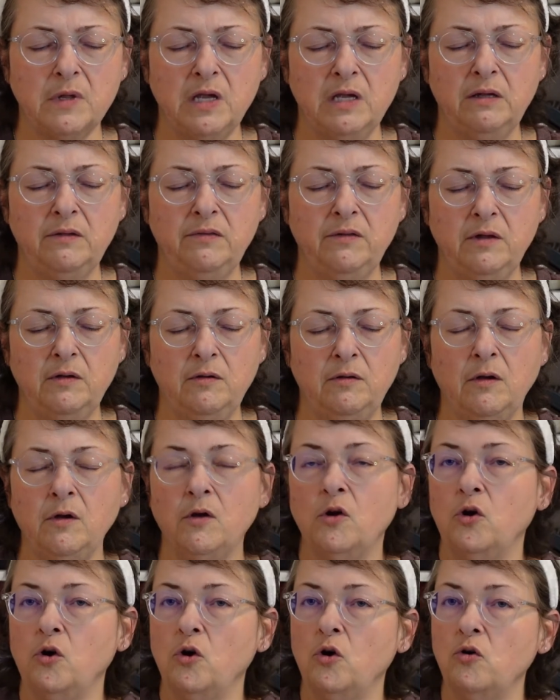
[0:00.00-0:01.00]
And then
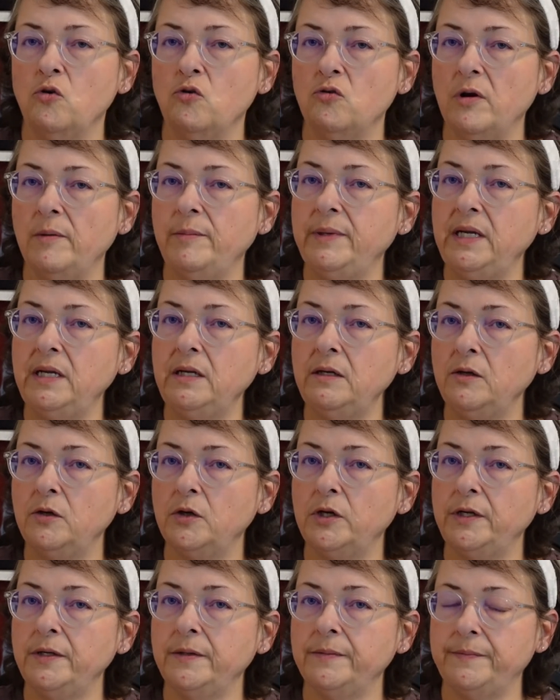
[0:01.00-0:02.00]
rub it in
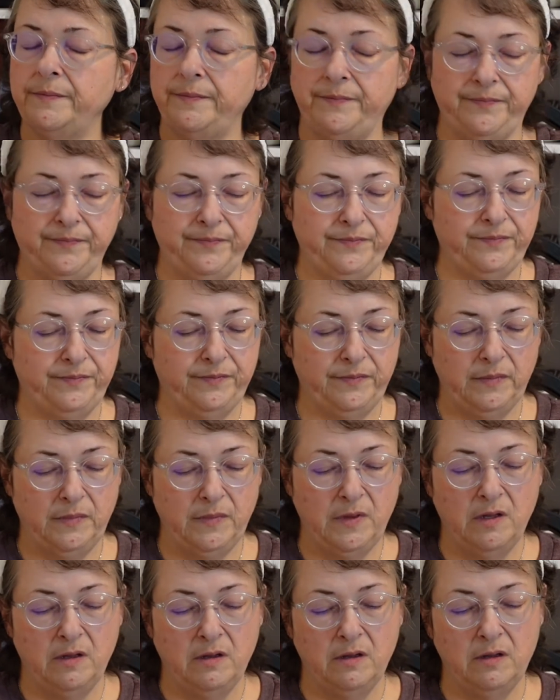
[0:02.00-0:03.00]
good.
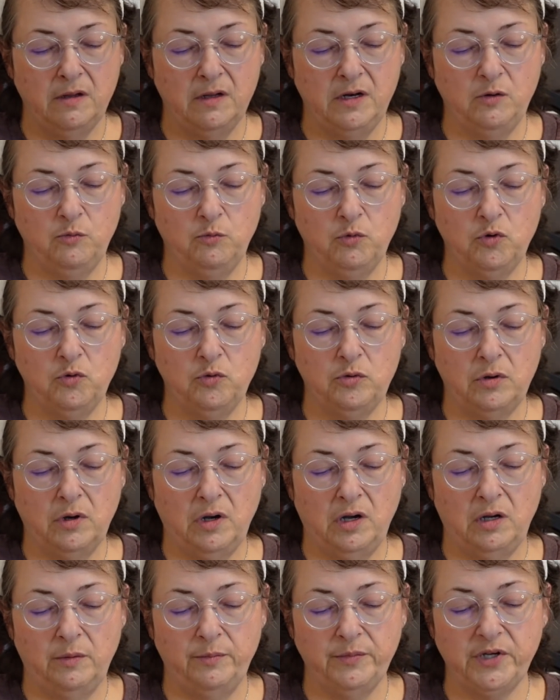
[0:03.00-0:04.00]
And it will
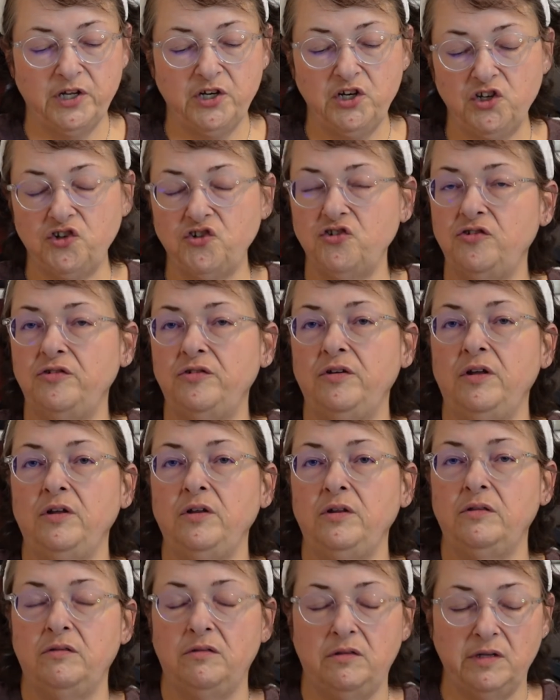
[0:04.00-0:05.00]
condition
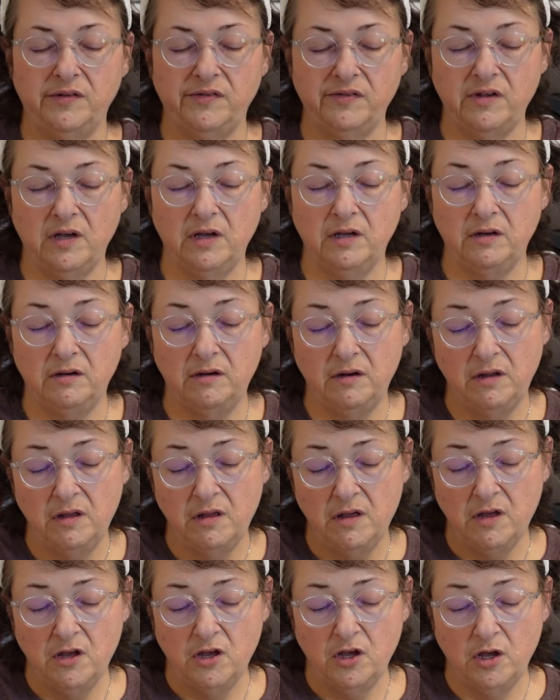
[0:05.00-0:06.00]
the skin,
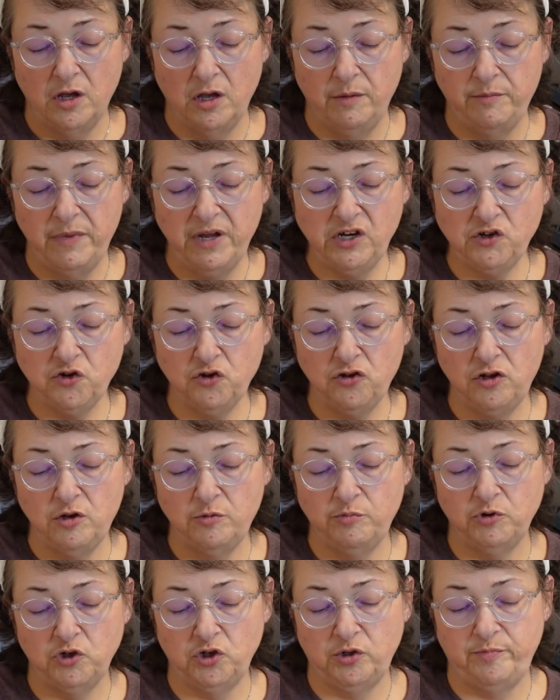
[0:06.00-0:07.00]
and make sure that you
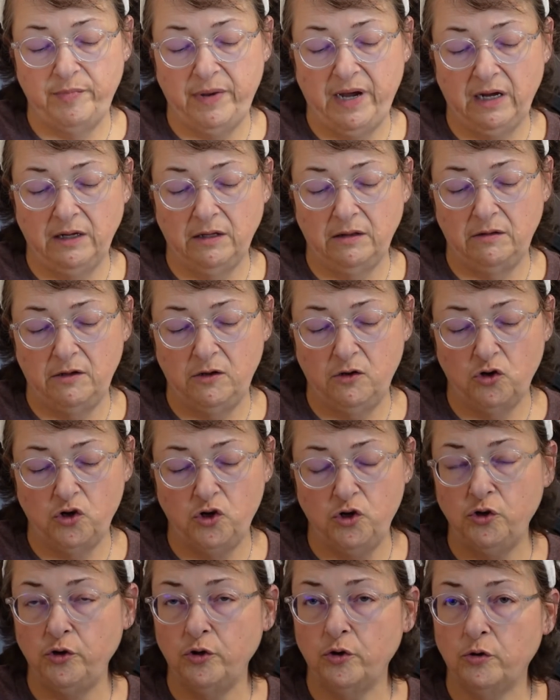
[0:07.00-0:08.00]
push back your
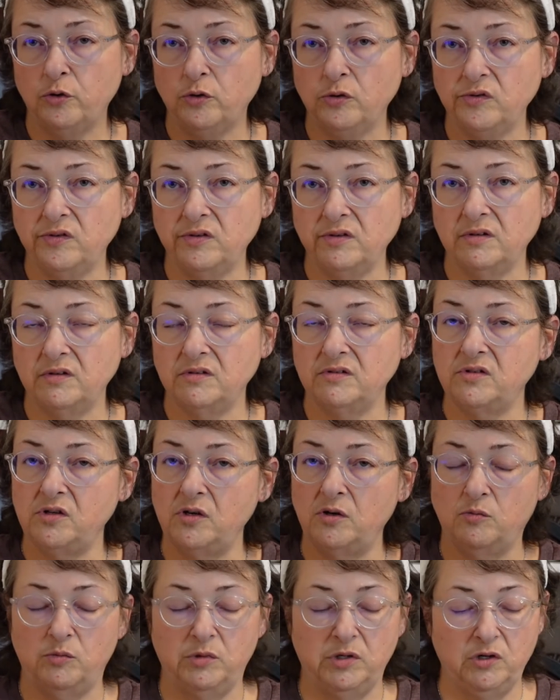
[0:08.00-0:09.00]
cuticles because you
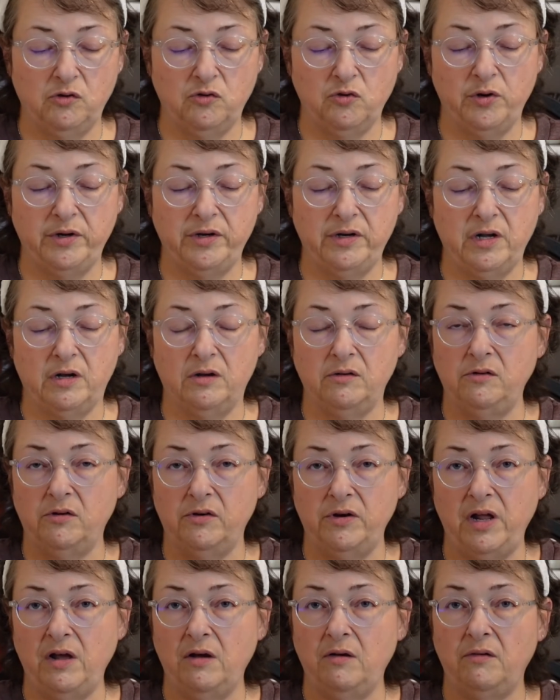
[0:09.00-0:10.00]
don't want it growing down your
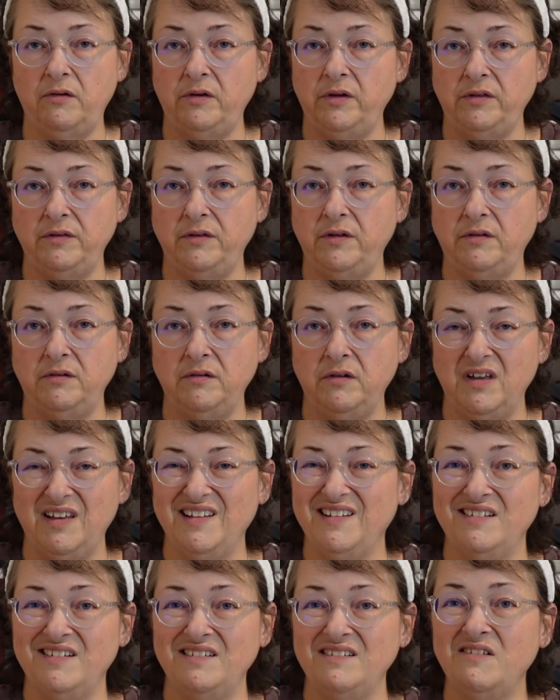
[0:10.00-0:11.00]
nail and then
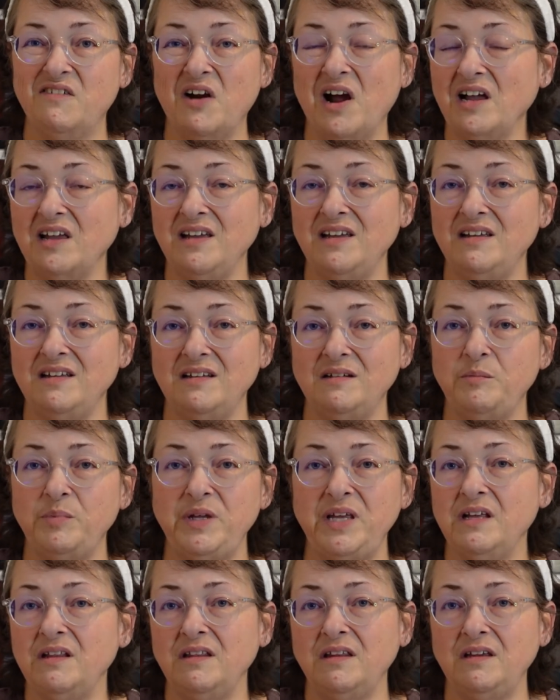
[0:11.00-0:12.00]
cracking and
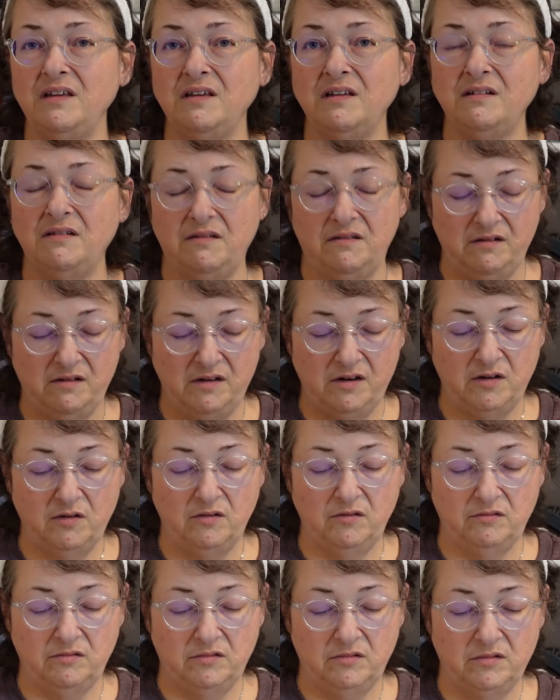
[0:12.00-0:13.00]
peeling and, you
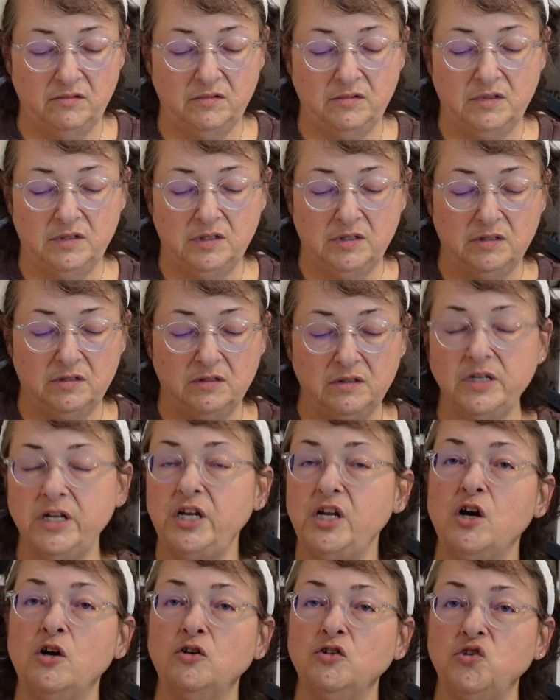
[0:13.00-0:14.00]
know,
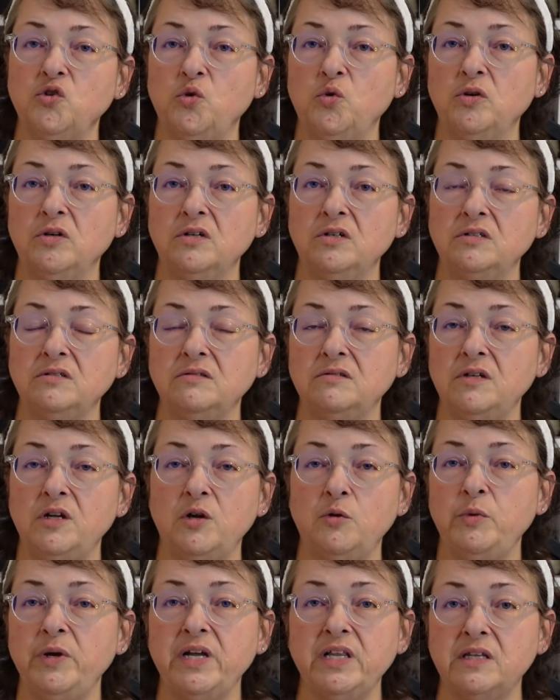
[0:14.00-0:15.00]
getting all sore. And, you
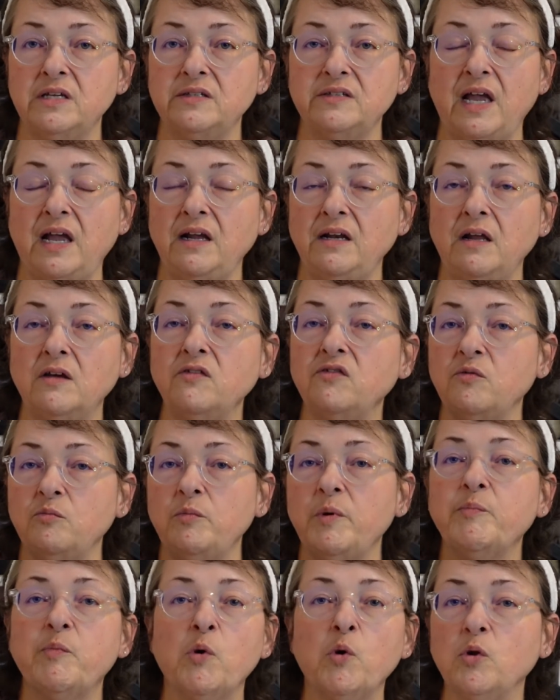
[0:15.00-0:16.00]
know, we get those hangnails when
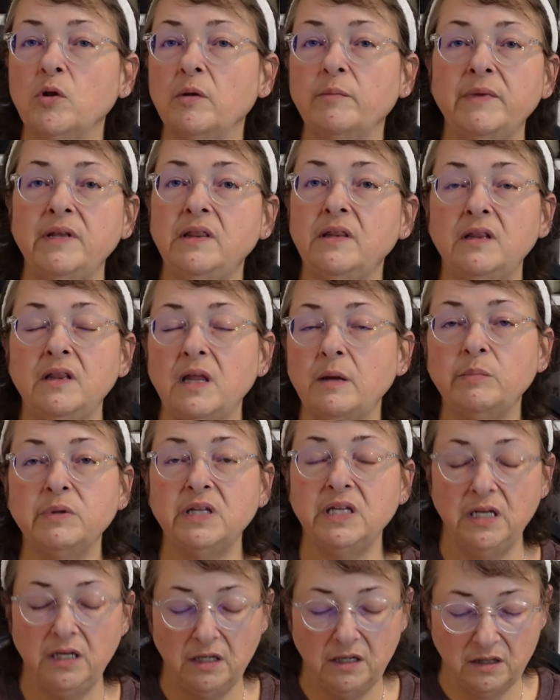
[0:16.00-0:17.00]
we pull them and then they
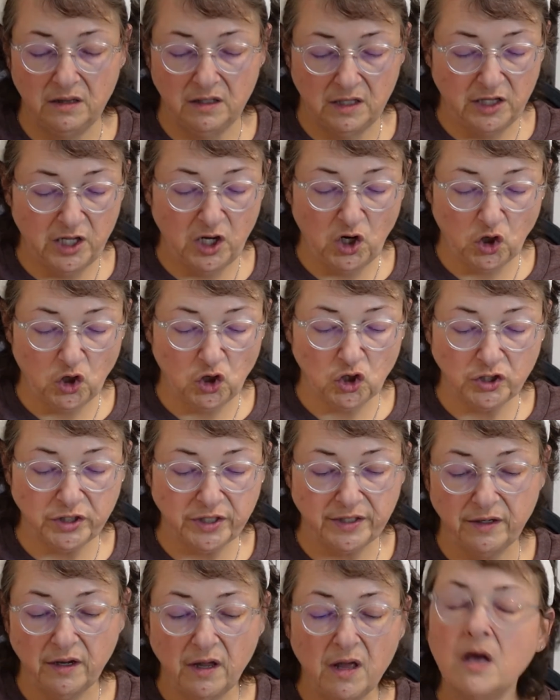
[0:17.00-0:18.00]
bleed and then they hurt.
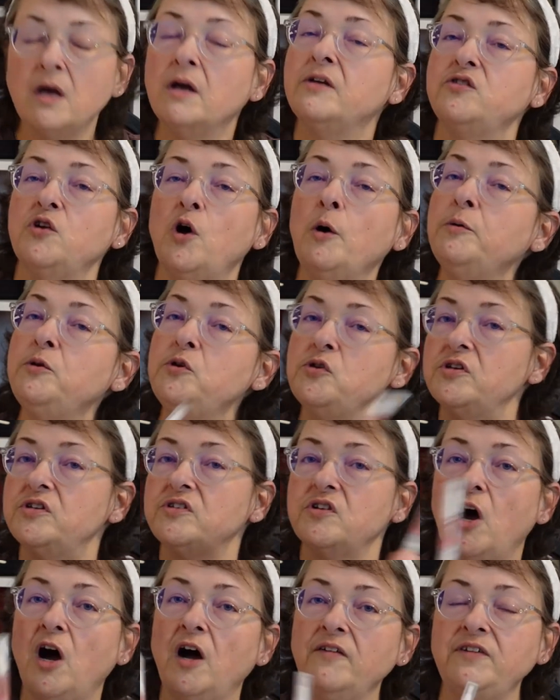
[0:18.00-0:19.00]
And so I'll do
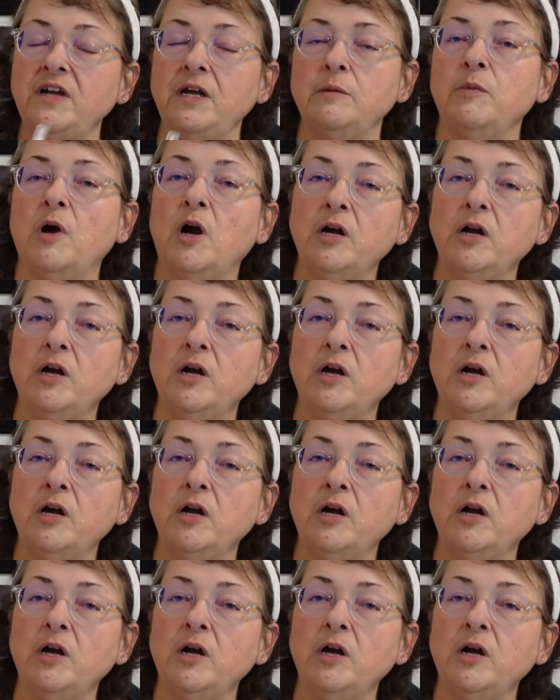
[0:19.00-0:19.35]
this off camera.